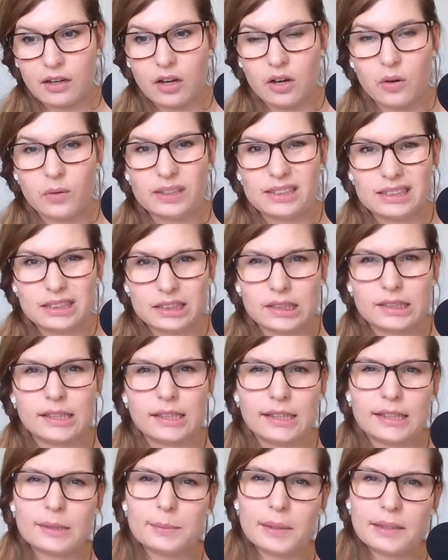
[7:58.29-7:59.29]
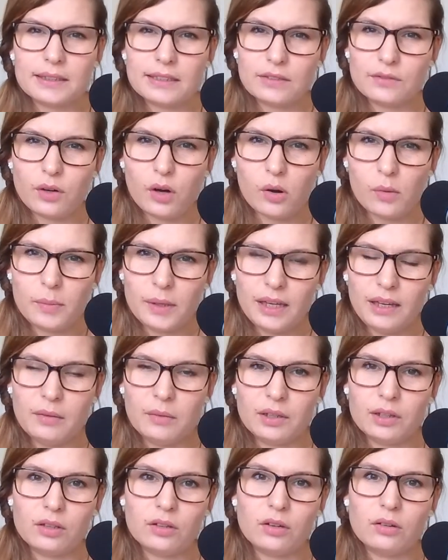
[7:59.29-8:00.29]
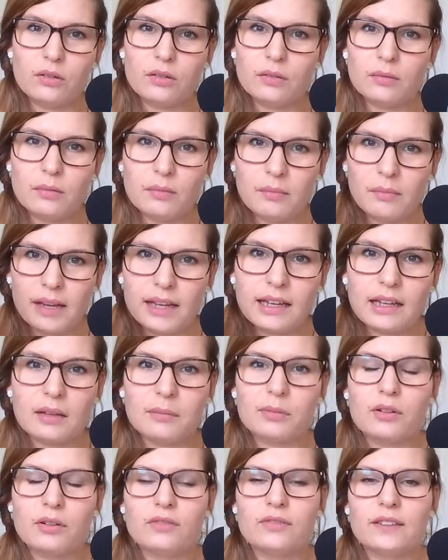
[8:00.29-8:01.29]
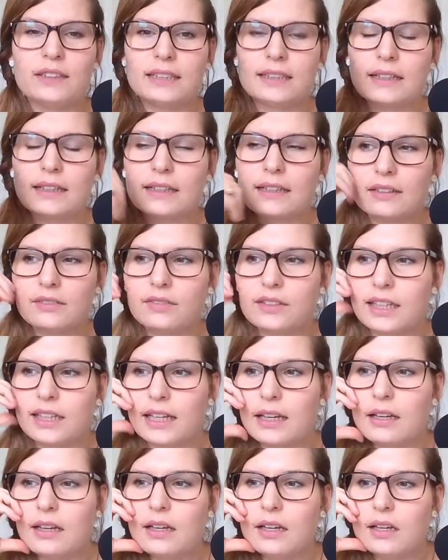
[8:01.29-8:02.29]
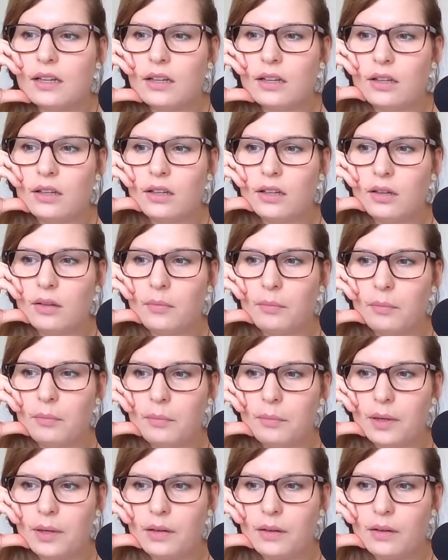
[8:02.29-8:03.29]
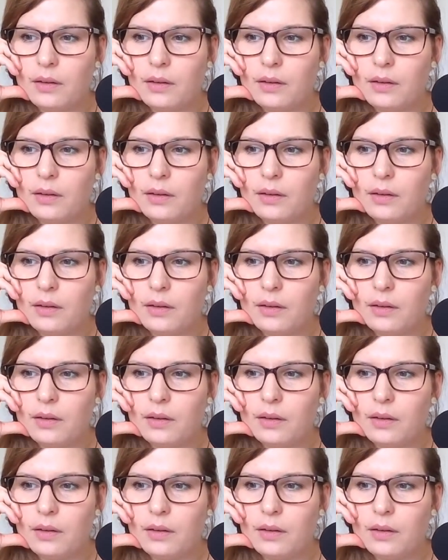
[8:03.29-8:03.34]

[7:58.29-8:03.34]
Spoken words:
oh, it's just an expensive hobby when you're not making a profit and that kind of thing. But